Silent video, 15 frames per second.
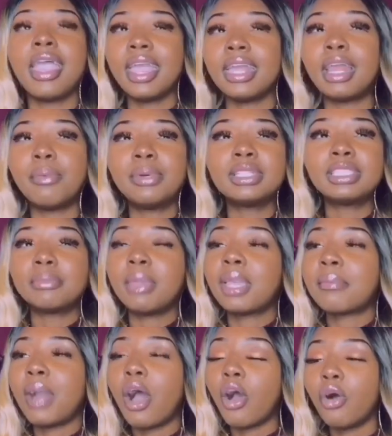and I wanted to
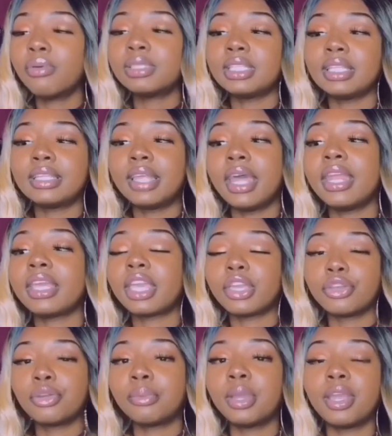make my own synthetic
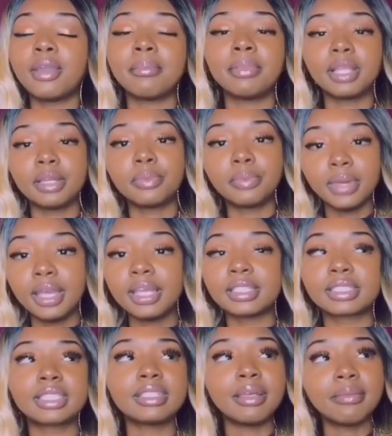and human hair blend
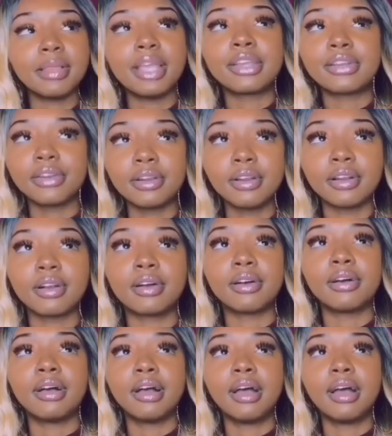wigs because I was like, girl,